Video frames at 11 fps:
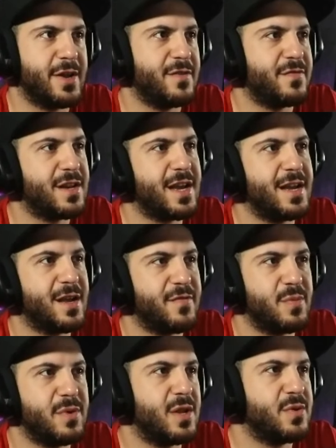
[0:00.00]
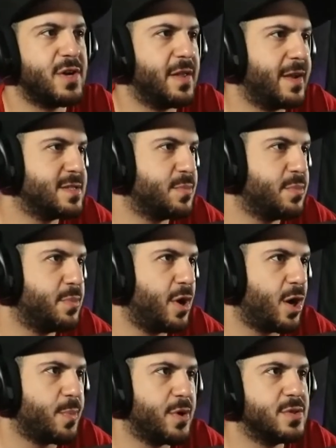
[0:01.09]
every day. Everybody likes a
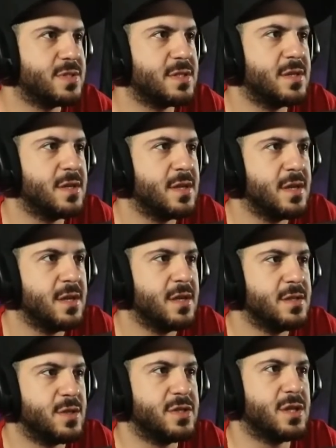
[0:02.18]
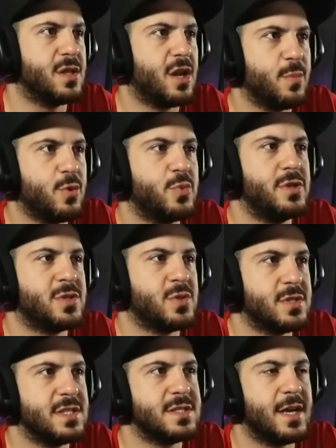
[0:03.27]
blog post. So there's a lot of more
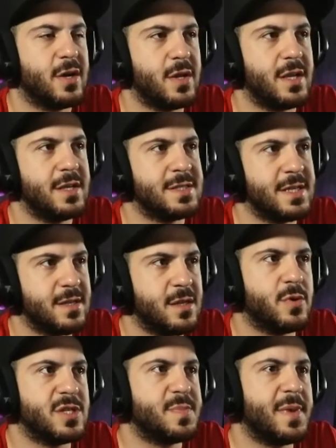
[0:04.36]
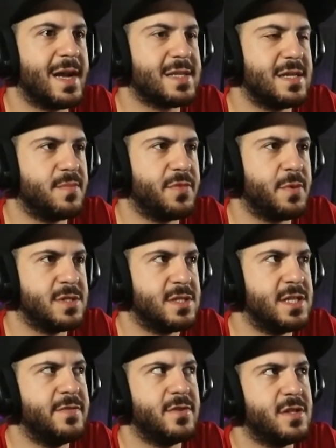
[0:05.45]
resources nowadays than it was back then. It was
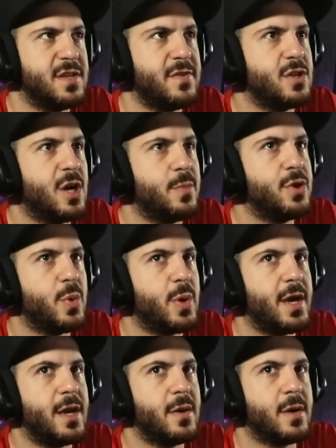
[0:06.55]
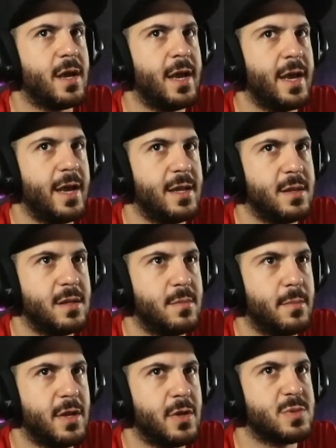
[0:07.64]
DVWA and
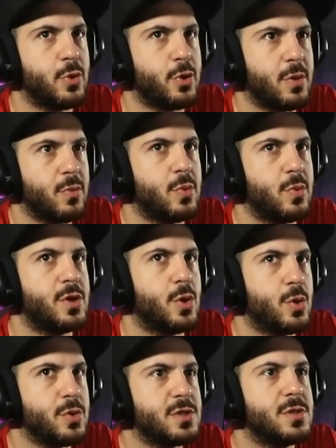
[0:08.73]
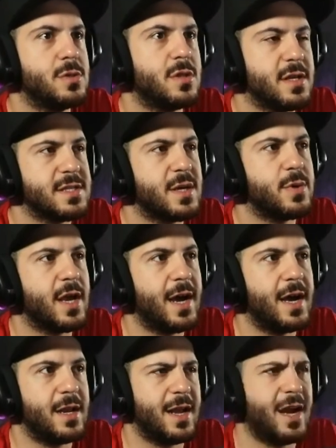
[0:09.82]
Metasploitable were the only two things that we
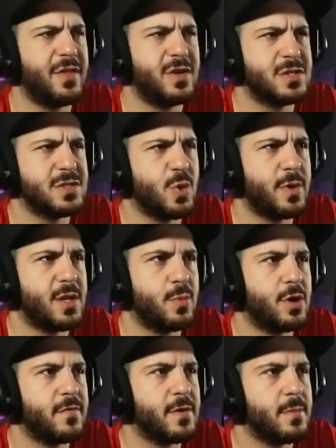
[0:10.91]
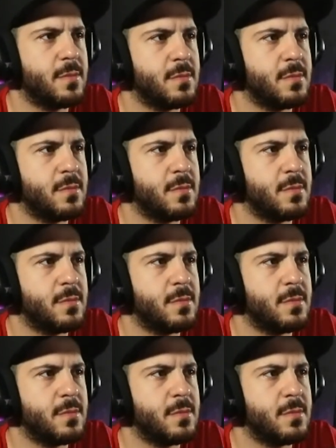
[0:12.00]
had, and now there's so many more of them.